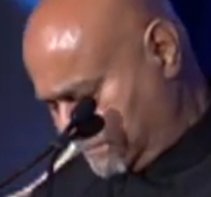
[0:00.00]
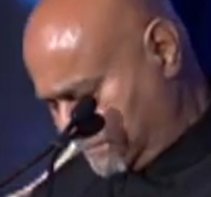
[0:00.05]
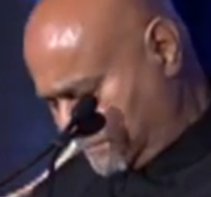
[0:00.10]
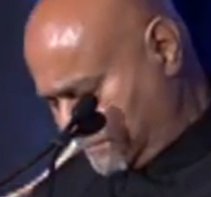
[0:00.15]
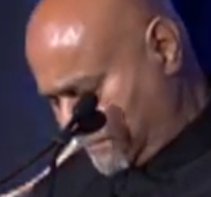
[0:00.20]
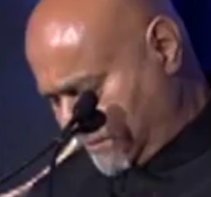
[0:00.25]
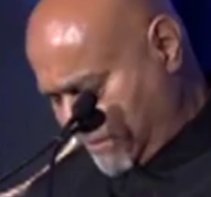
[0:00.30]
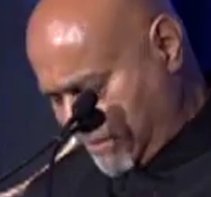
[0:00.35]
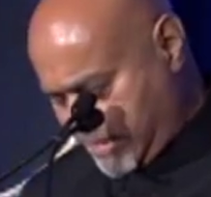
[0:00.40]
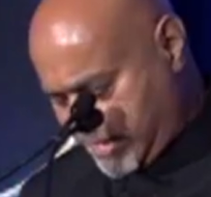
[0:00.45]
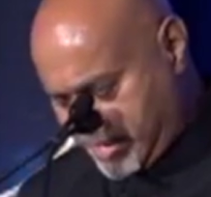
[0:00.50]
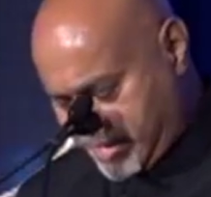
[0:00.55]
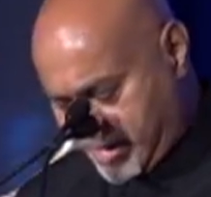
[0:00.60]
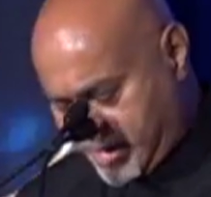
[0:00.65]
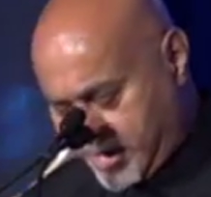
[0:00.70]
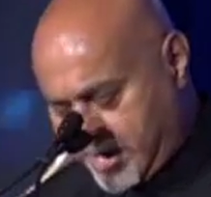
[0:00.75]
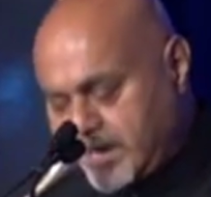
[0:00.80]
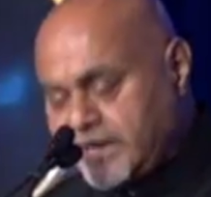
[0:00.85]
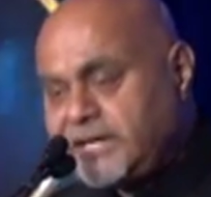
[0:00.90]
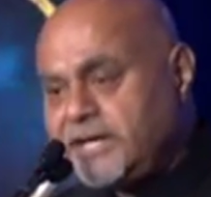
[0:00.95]
I need to
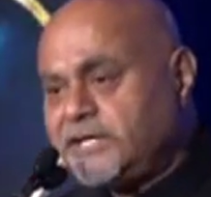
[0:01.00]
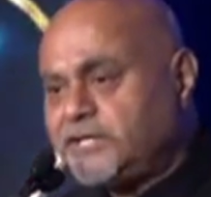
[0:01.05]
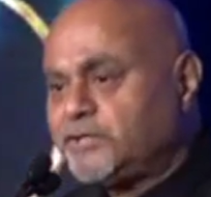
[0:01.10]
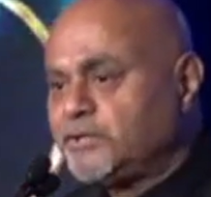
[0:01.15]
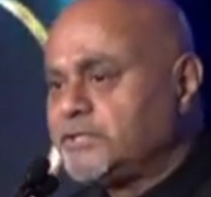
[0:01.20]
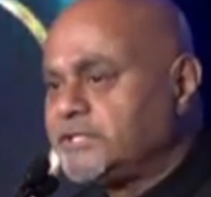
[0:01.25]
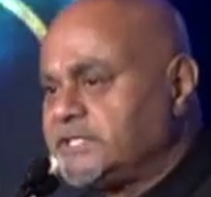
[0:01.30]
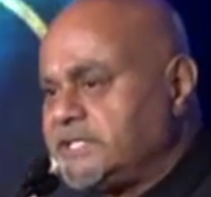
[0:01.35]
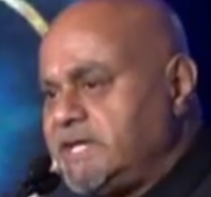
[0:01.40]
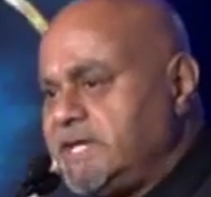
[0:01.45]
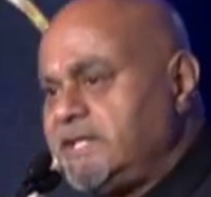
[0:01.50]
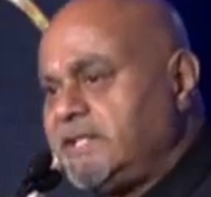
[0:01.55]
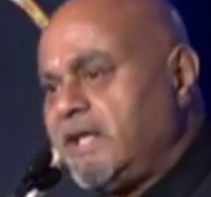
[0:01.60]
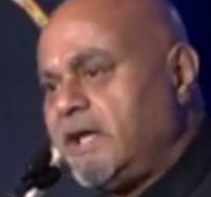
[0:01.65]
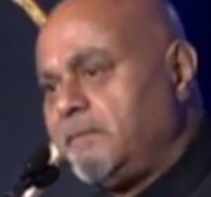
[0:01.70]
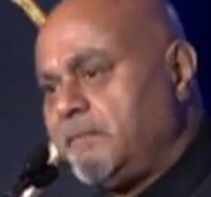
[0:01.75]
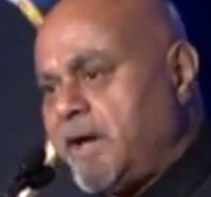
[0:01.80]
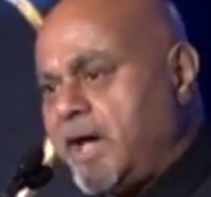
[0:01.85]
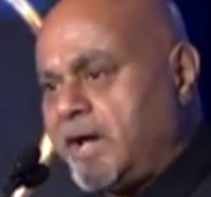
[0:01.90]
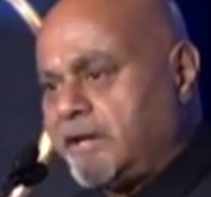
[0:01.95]
see them
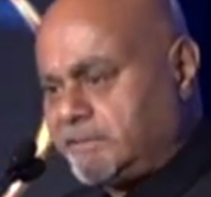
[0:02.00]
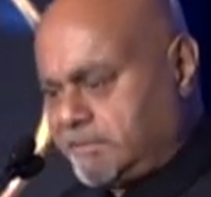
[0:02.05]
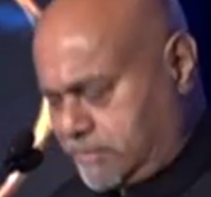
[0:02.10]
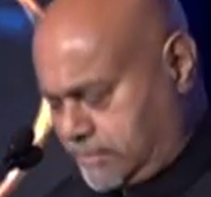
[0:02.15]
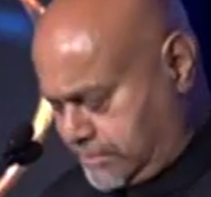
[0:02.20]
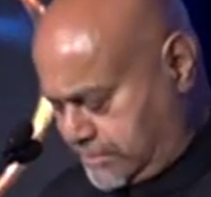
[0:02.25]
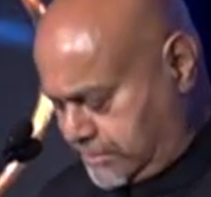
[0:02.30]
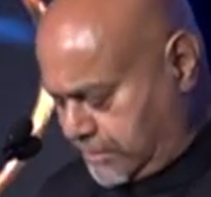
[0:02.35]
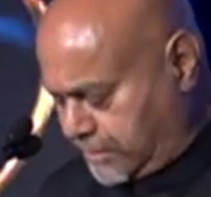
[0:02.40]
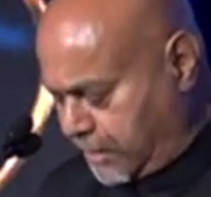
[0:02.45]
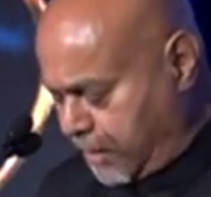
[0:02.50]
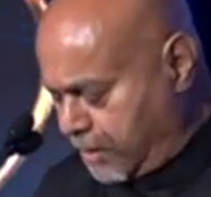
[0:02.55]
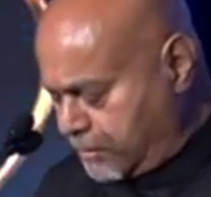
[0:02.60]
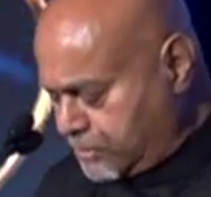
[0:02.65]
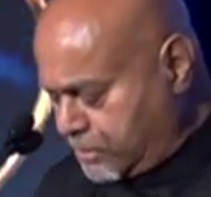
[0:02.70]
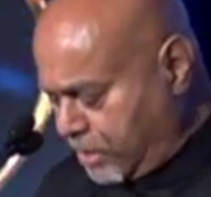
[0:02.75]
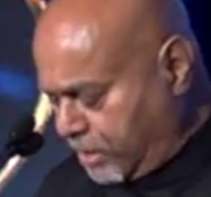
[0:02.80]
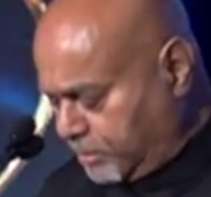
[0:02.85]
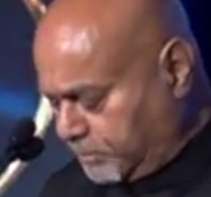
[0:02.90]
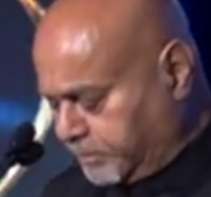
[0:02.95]
at crown
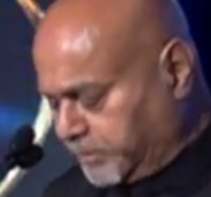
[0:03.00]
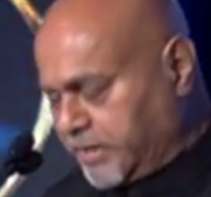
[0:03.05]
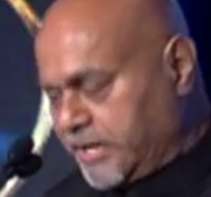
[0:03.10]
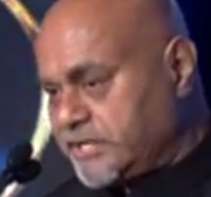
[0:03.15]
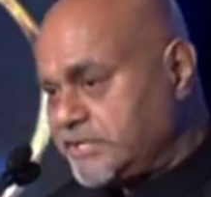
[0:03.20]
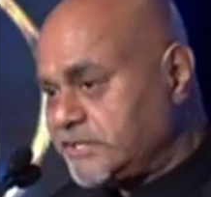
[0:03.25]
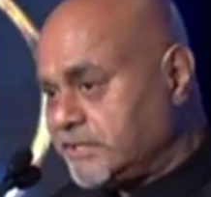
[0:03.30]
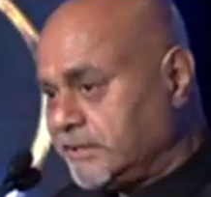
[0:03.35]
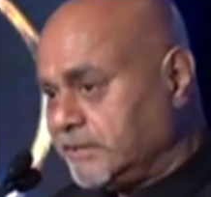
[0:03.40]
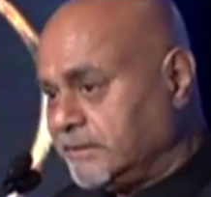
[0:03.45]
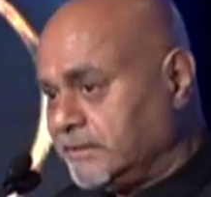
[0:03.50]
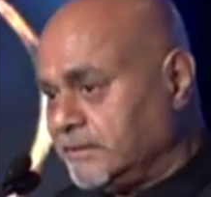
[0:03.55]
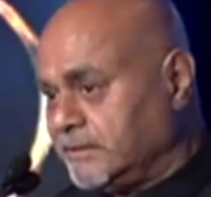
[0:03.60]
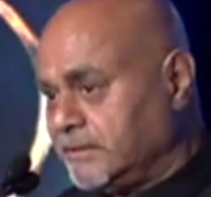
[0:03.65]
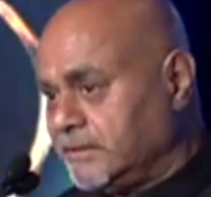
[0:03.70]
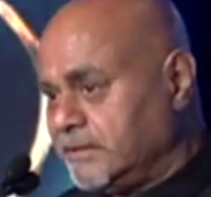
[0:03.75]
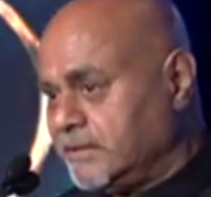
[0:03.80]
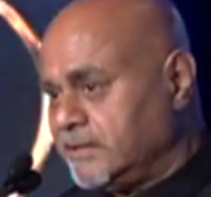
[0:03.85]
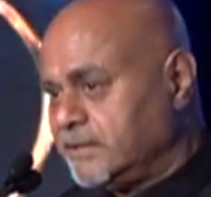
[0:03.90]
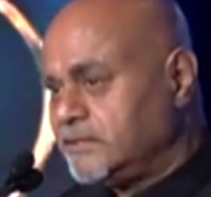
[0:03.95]
corporations,
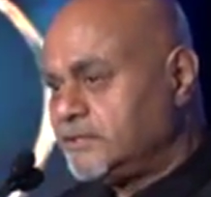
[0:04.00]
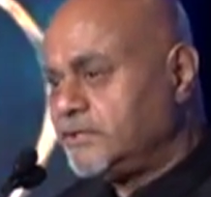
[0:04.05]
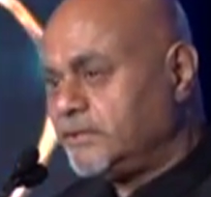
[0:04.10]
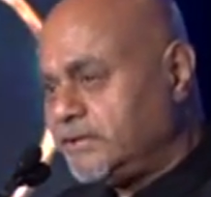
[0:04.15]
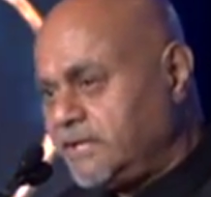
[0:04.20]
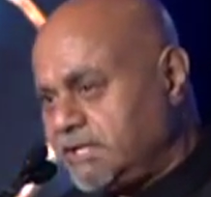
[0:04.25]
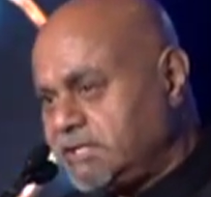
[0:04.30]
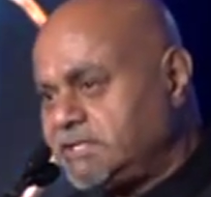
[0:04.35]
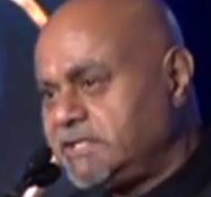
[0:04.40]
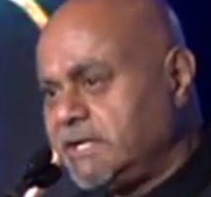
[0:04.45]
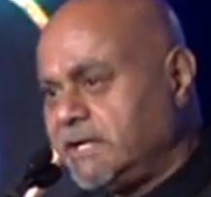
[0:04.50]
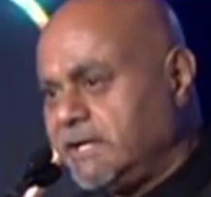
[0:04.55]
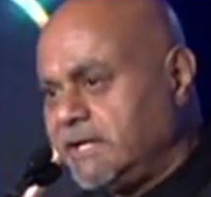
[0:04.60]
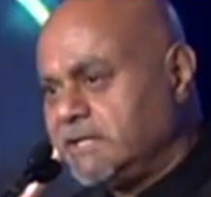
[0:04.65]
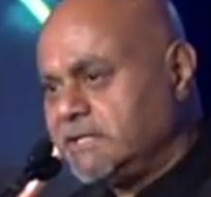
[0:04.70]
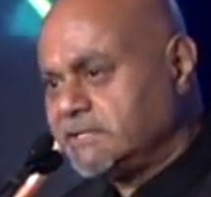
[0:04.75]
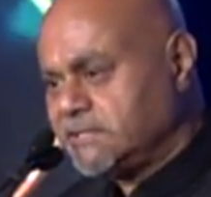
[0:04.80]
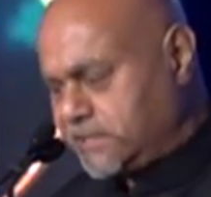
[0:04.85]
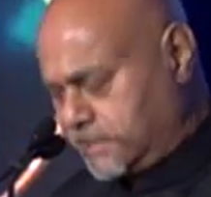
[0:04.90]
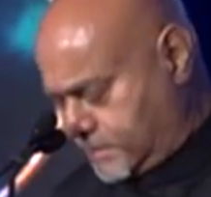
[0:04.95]
judiciaries,
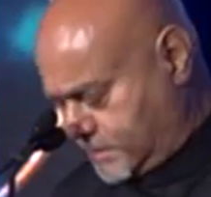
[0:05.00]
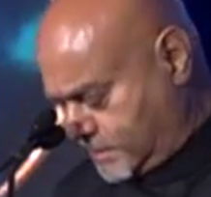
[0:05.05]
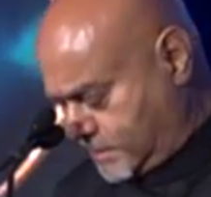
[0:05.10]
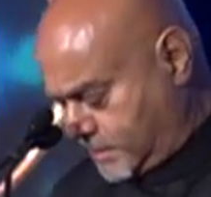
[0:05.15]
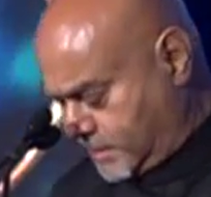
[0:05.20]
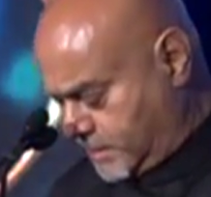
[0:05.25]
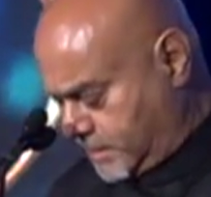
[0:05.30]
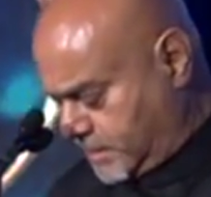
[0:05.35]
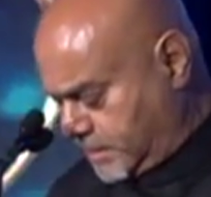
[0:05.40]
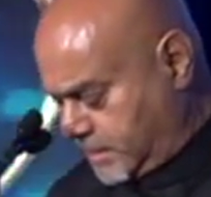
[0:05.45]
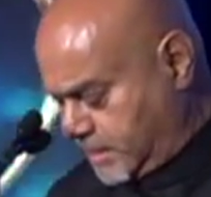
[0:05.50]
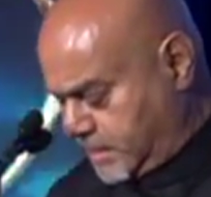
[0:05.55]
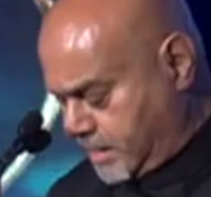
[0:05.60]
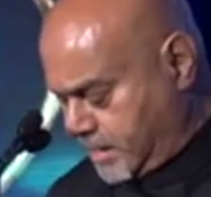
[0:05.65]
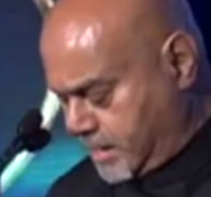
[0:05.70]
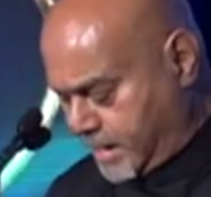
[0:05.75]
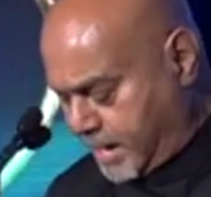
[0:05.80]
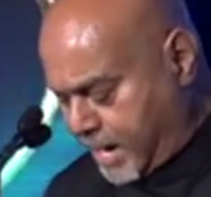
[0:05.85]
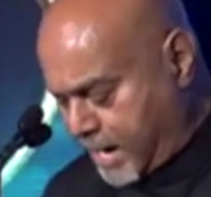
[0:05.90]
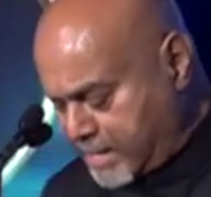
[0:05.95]

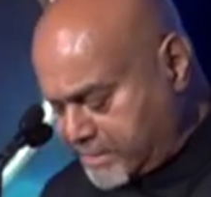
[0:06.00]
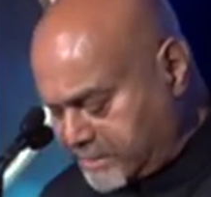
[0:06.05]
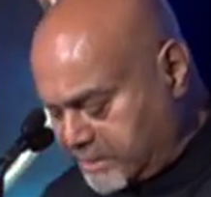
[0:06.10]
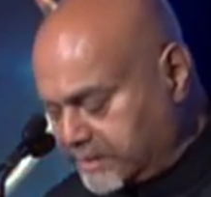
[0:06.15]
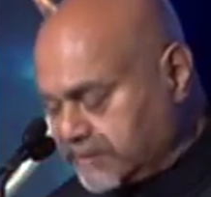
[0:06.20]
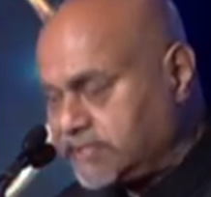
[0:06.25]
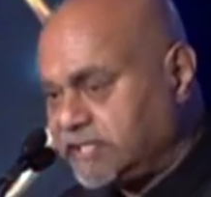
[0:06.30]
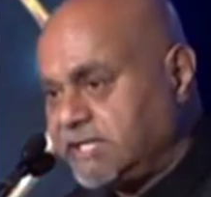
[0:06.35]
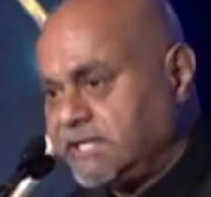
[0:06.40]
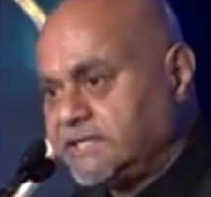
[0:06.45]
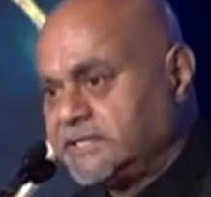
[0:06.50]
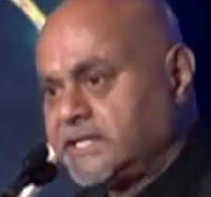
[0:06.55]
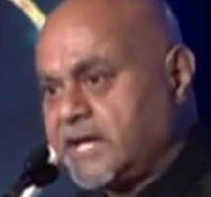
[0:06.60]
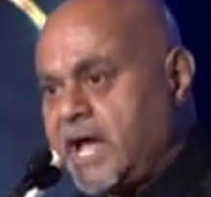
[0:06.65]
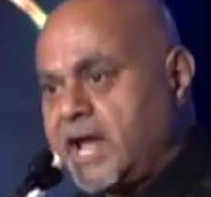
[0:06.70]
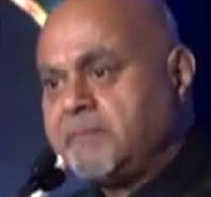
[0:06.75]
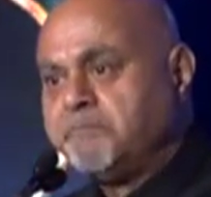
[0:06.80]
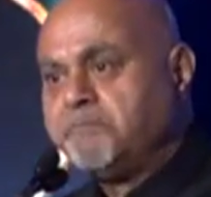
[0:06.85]
agencies and boards.